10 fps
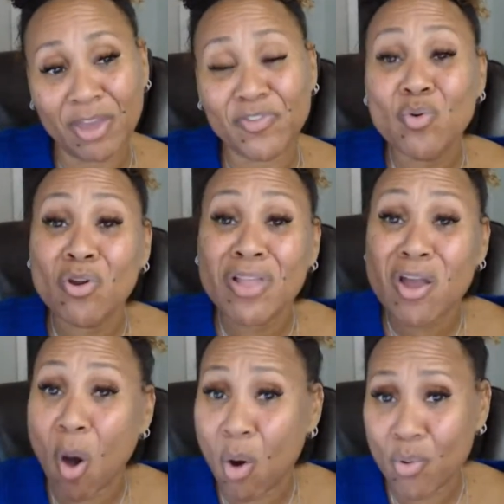If you are
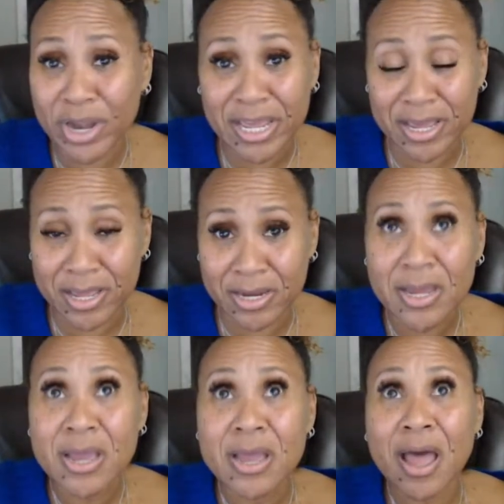like already in,
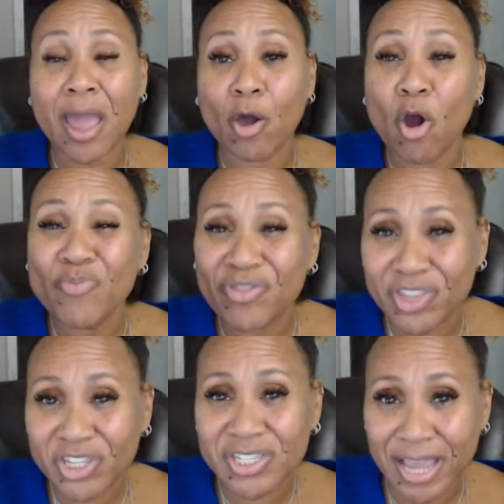I hope that
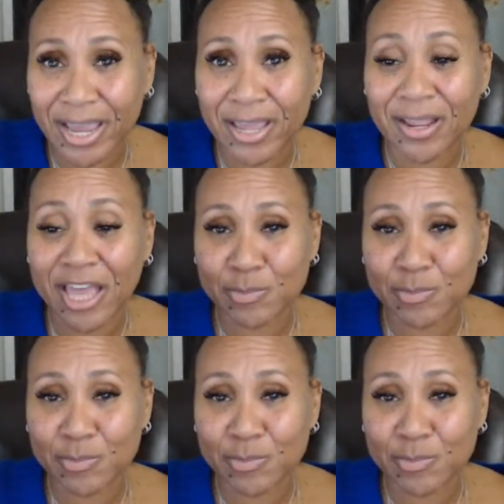this night has